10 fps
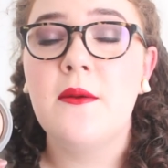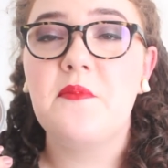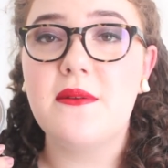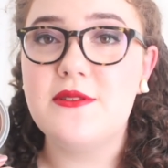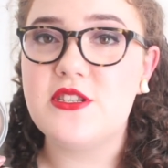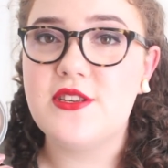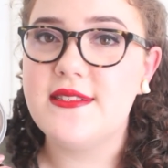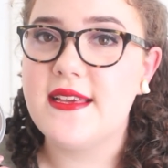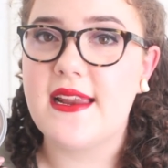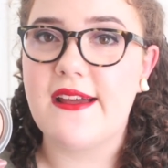but I'm just
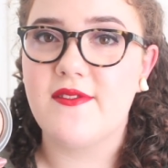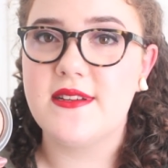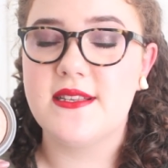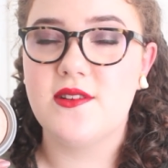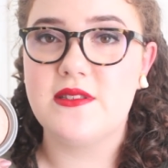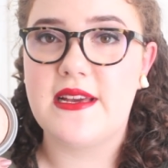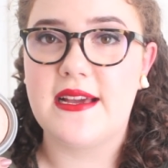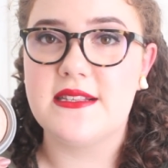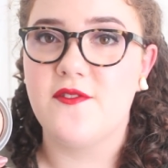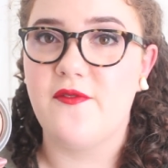using it every single
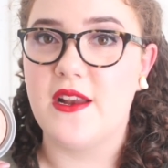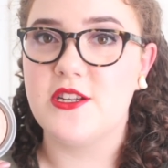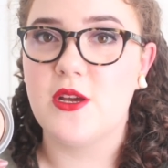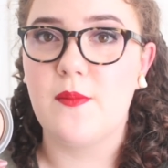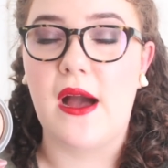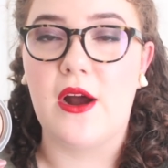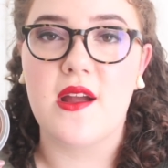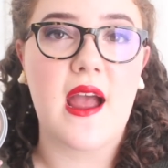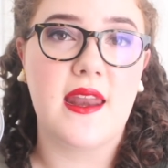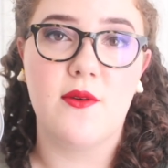day as a finishing powder,
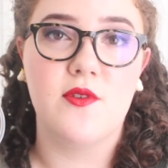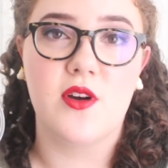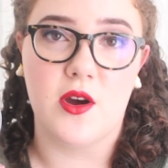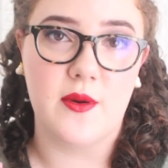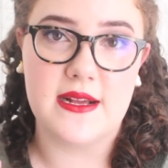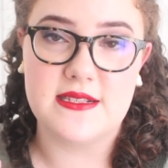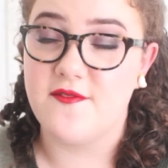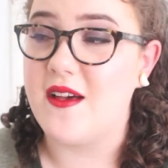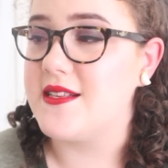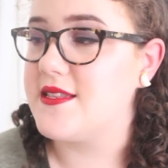and it will go as
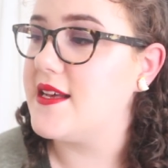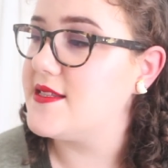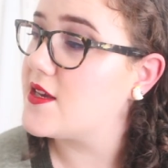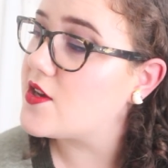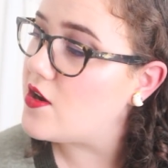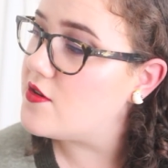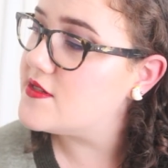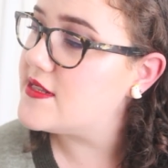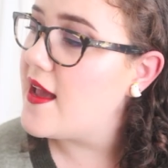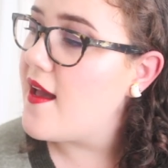fast as it
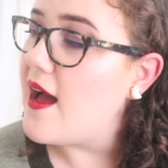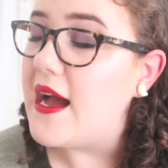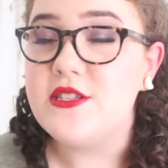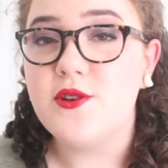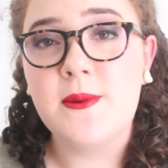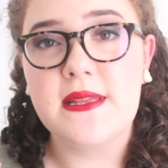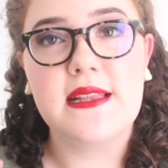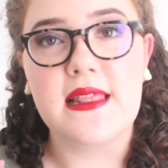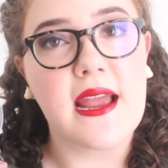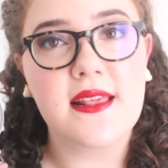goes. I do
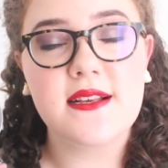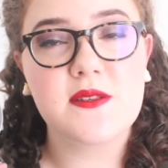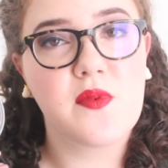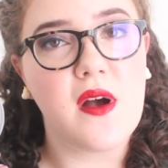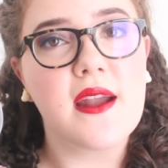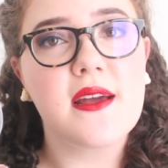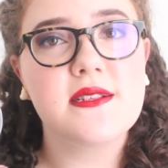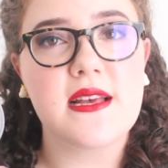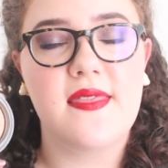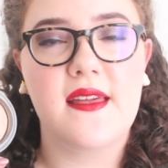really like this
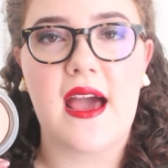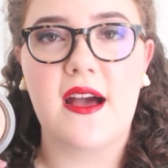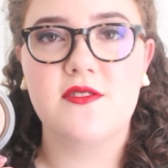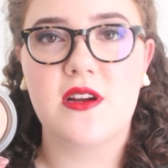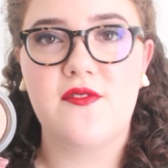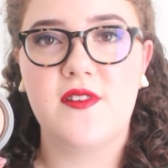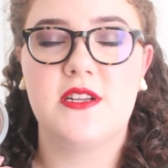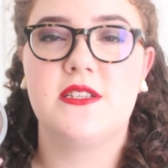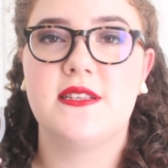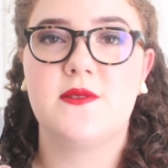product, and then after I
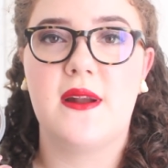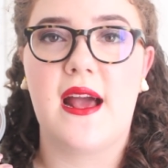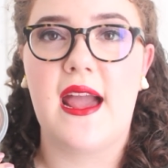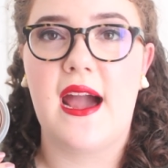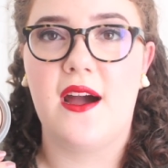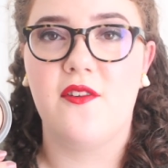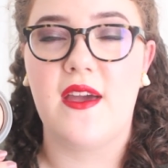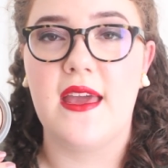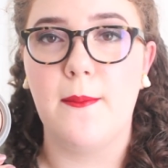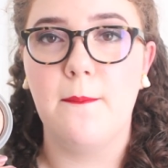finish this one, I have
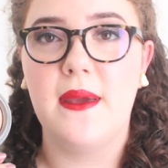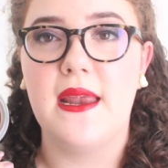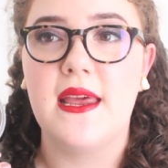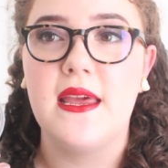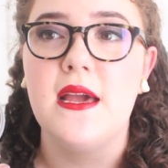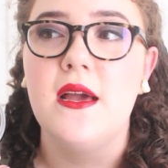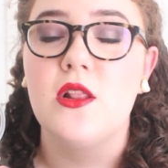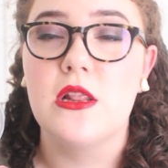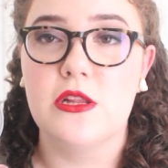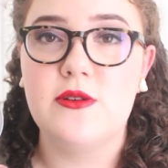a mini
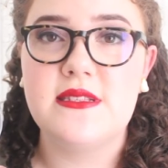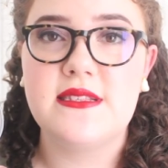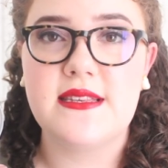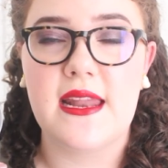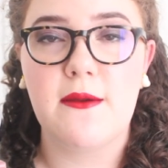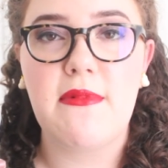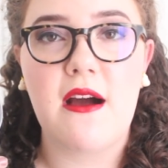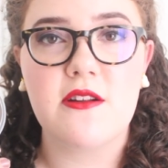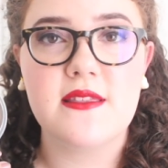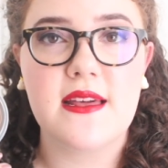loose setting
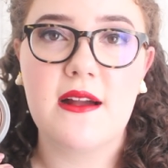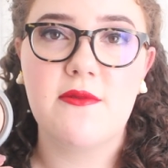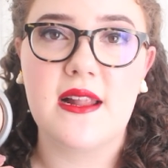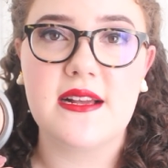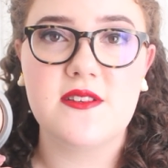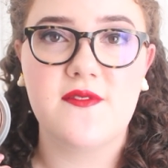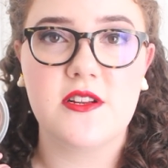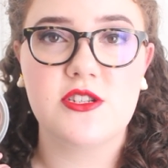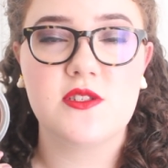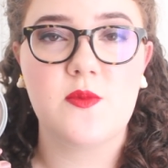powder that I would like to
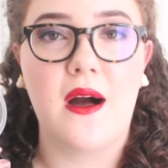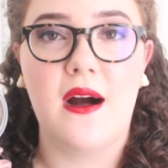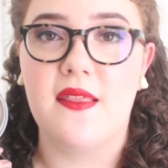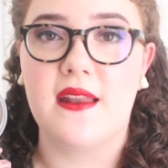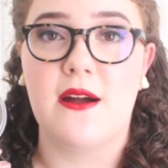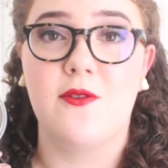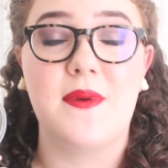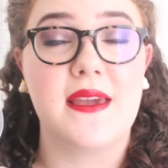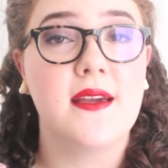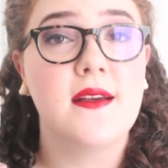finish as well, and then I will
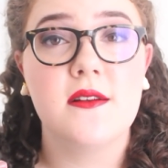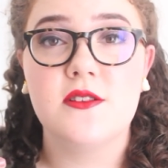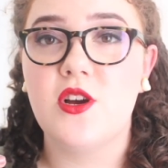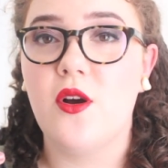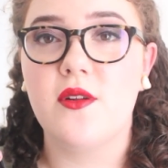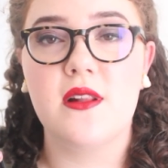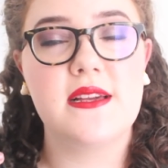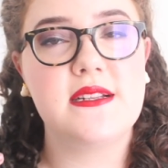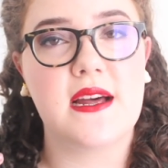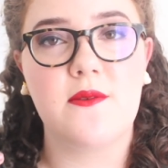be
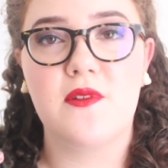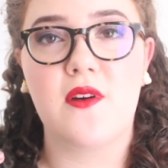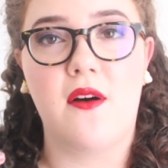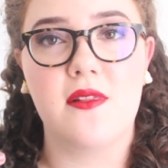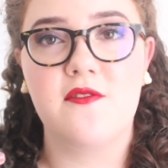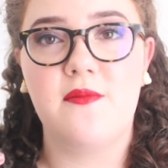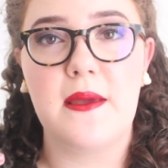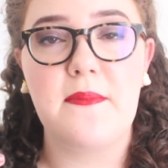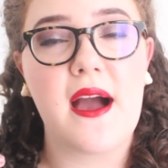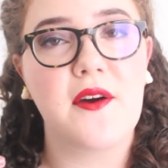totally done with all of
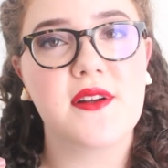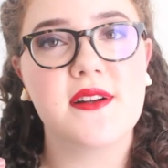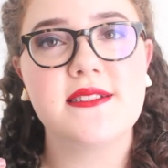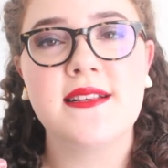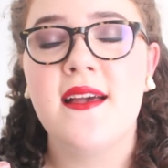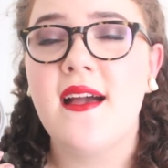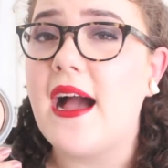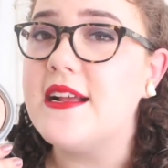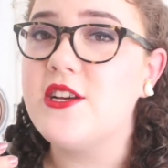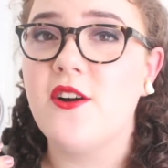my powders.
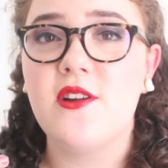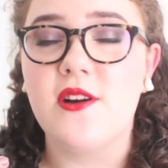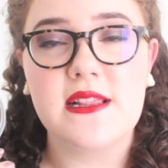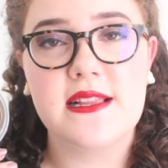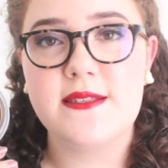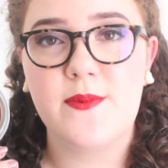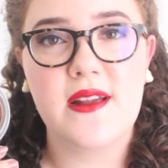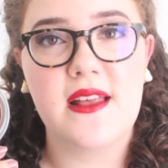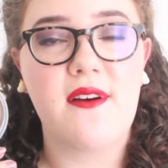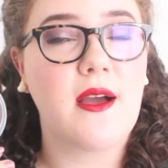I don't know at this
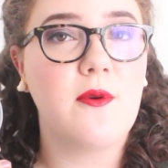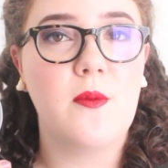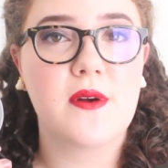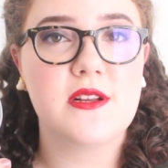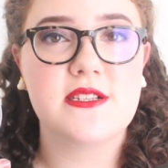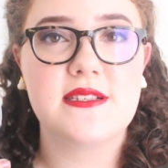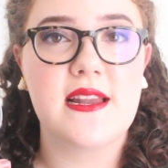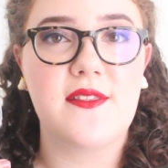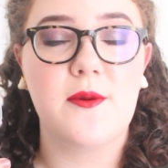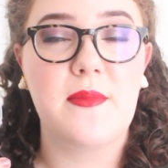point if I will purchase
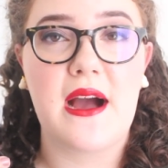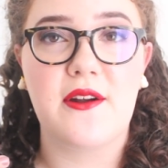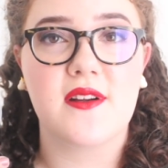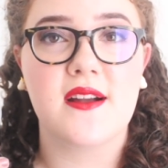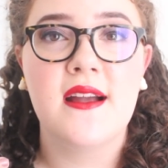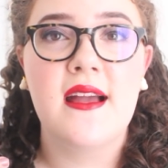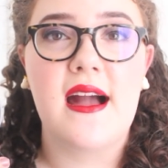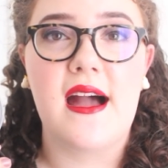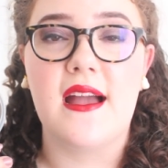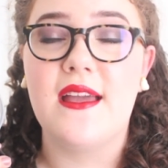another powder.
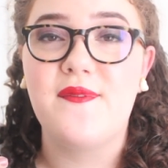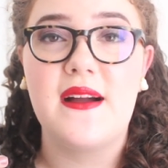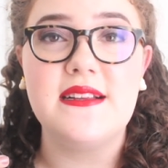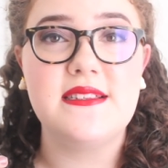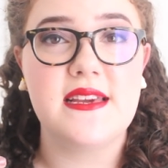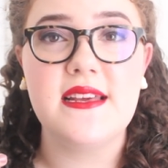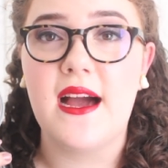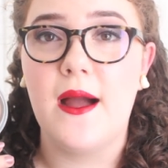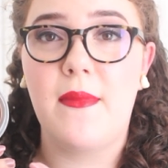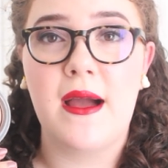If I did,
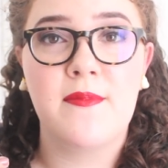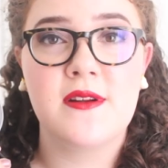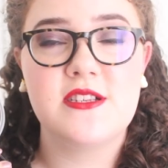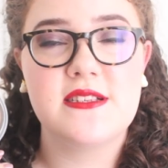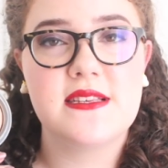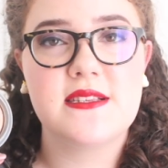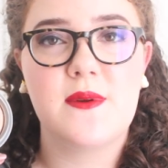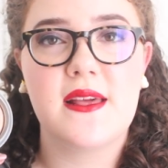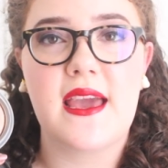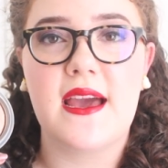I might purchase this
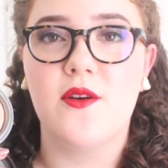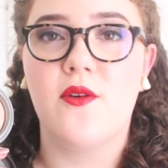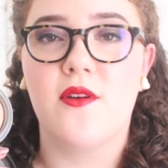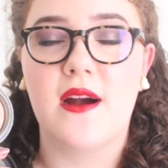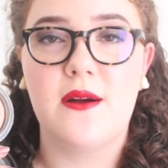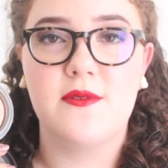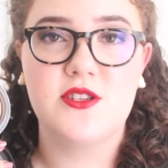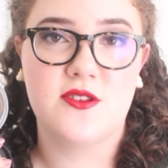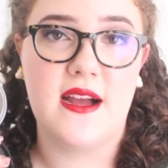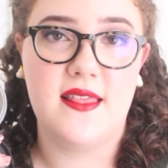one again, or I would
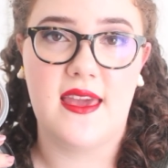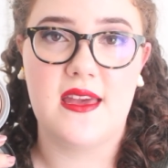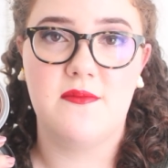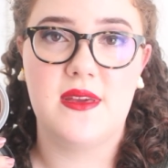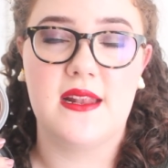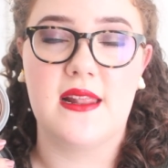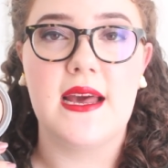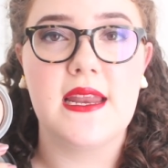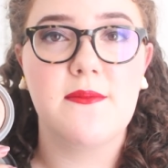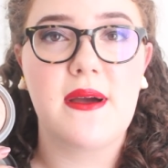try the ambient
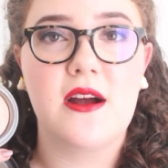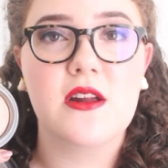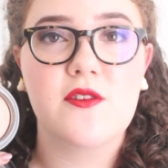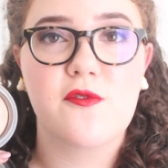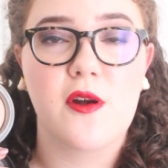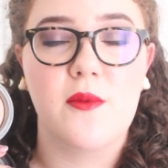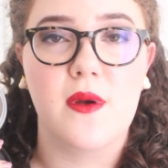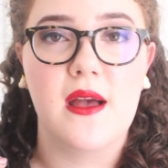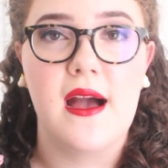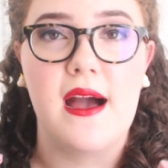lighting powder
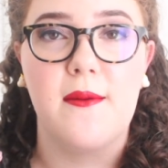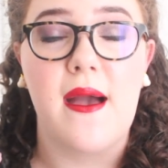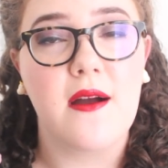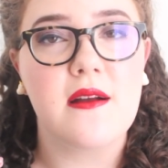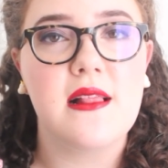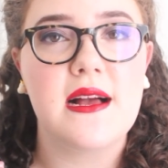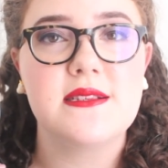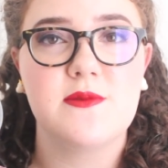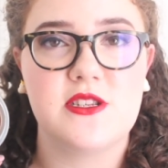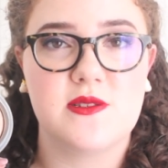from
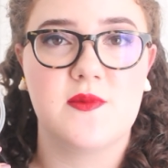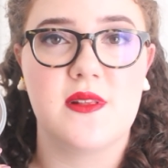Hourglass, which is